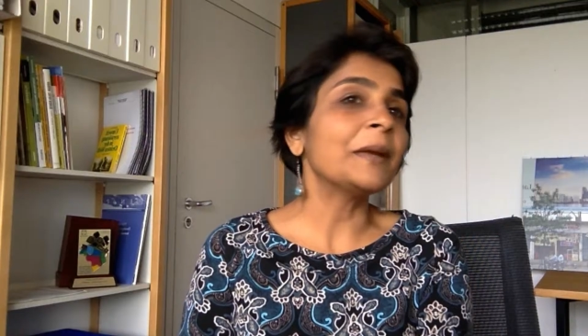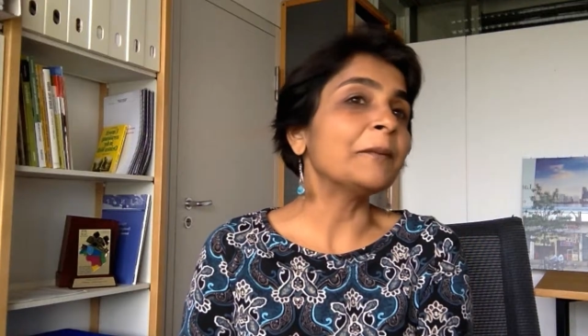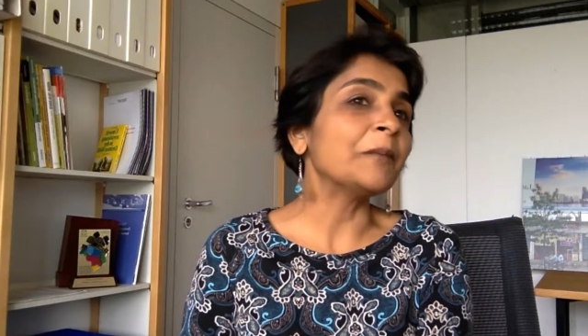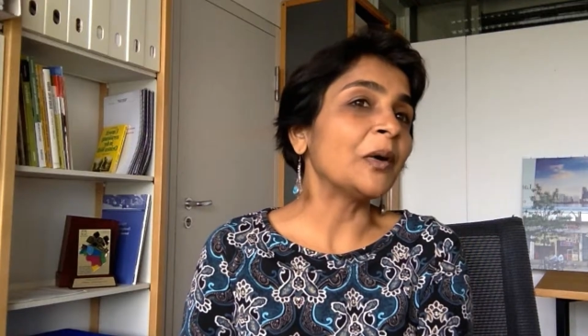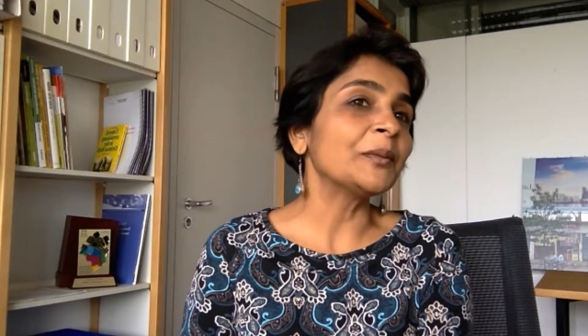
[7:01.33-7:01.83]

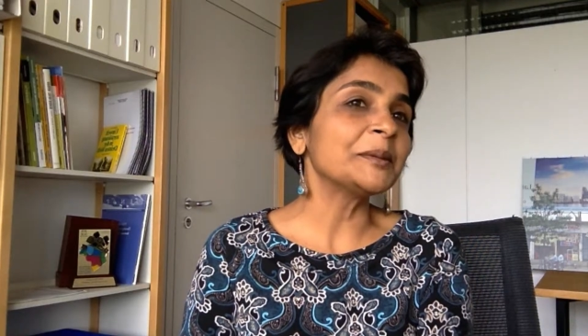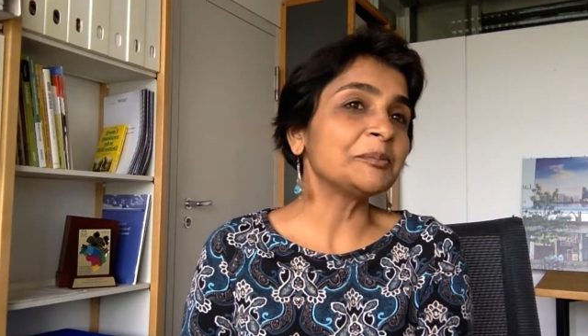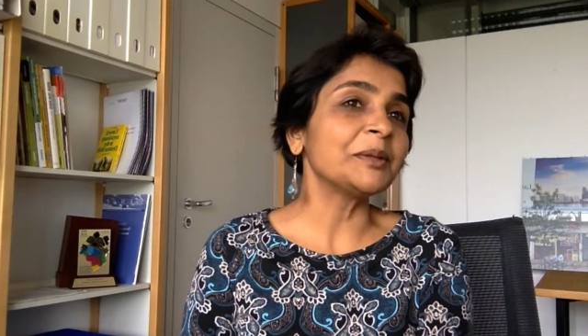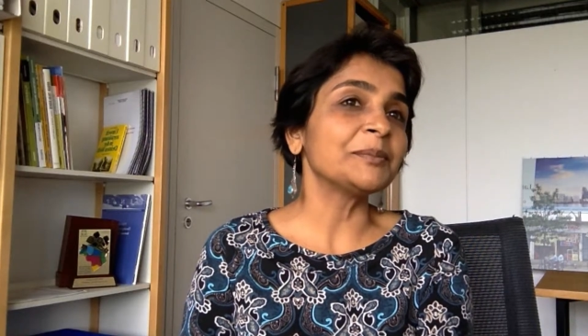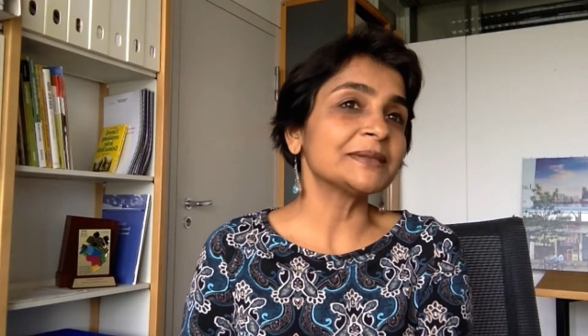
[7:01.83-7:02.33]
empowerment,
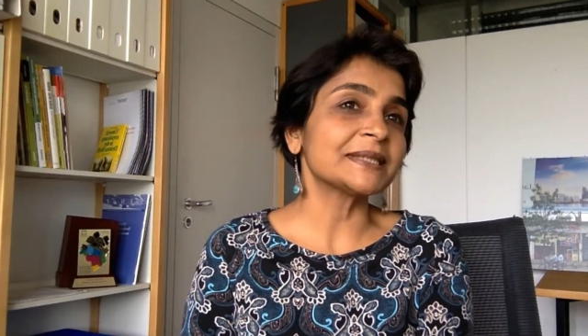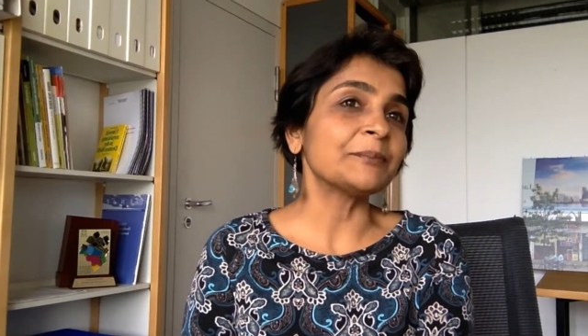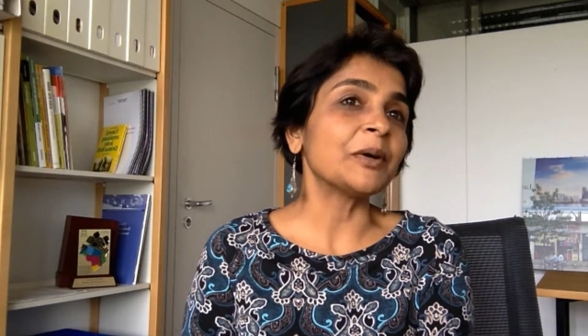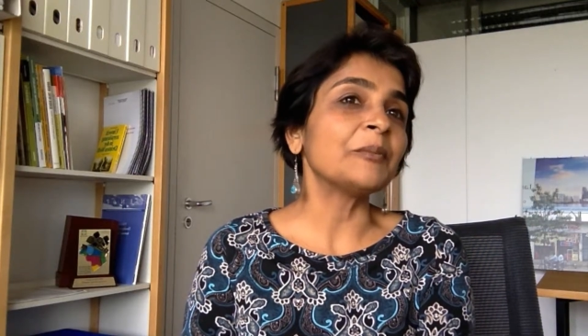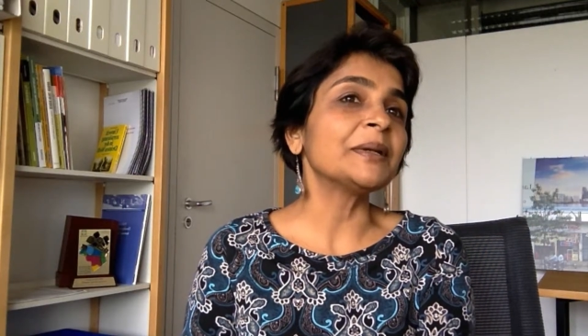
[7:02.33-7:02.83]
people's
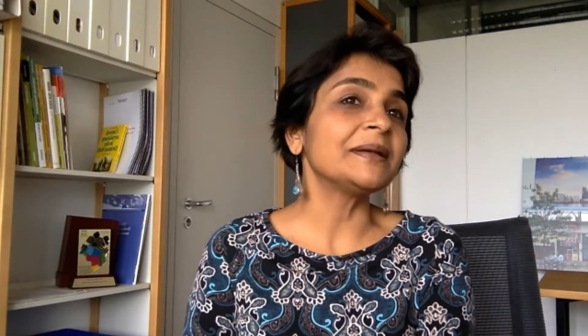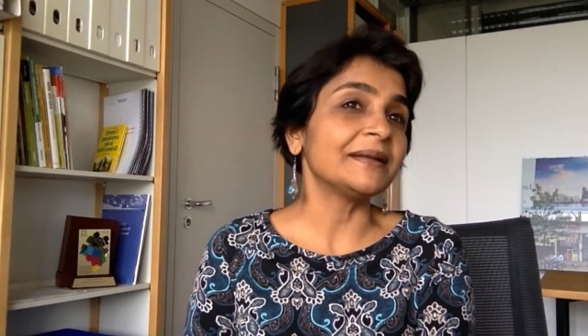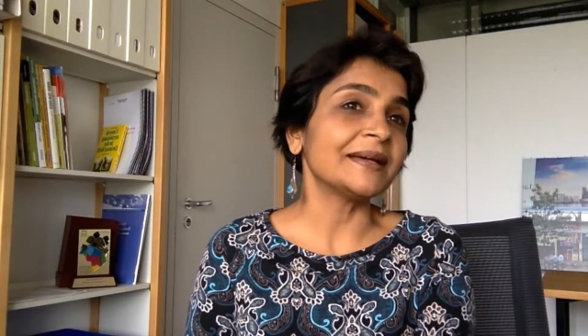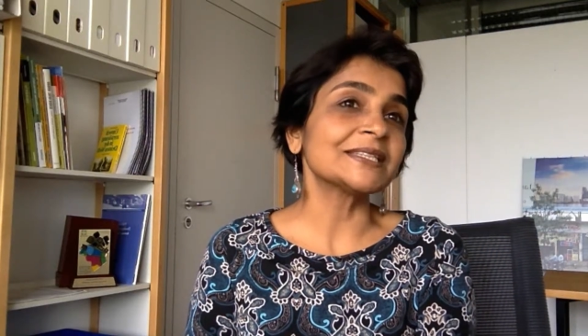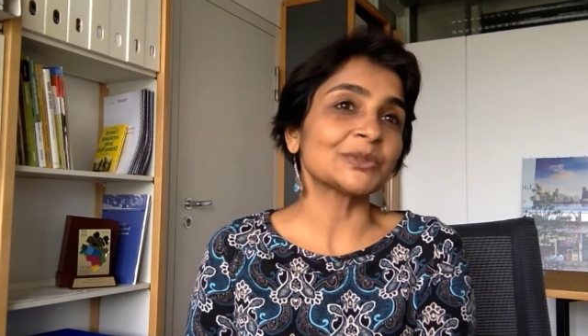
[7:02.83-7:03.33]
empowerment
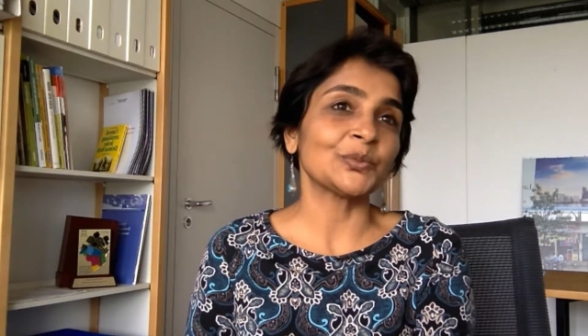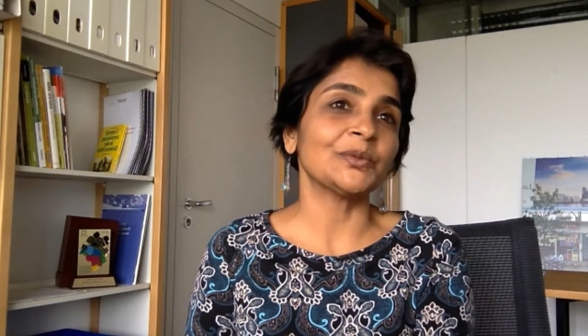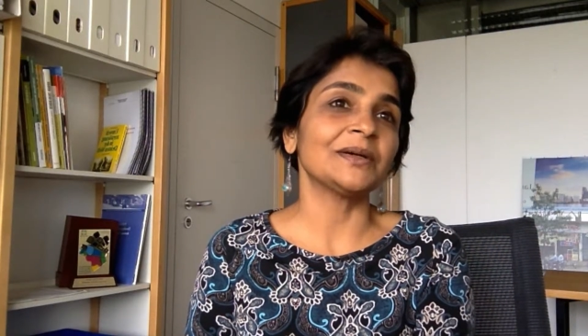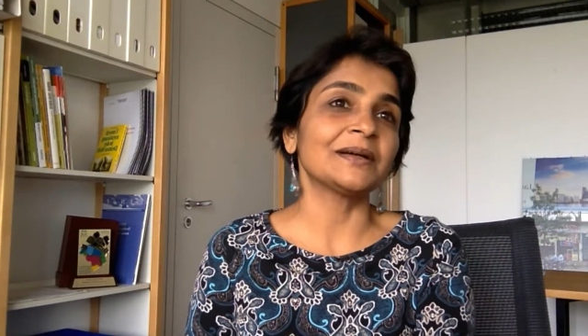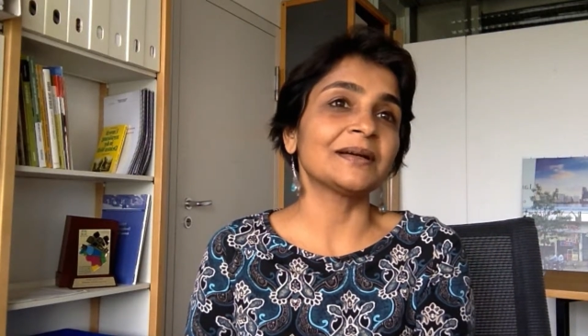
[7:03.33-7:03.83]
does
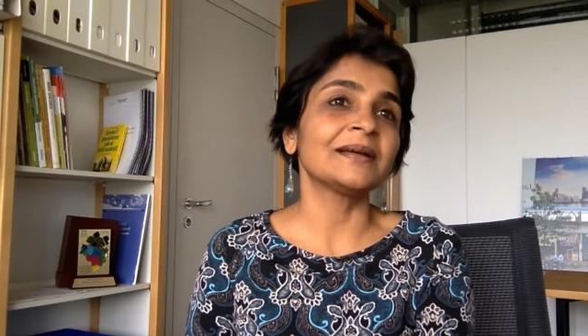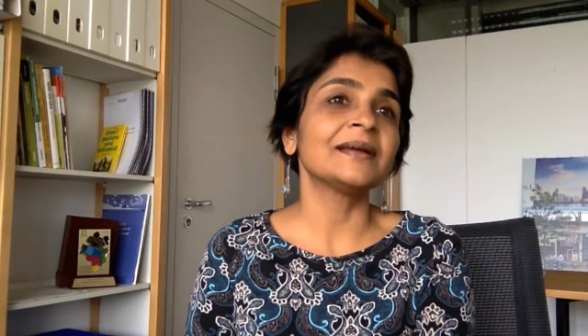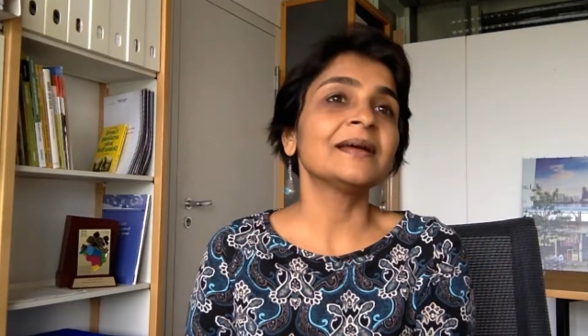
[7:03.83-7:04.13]
work.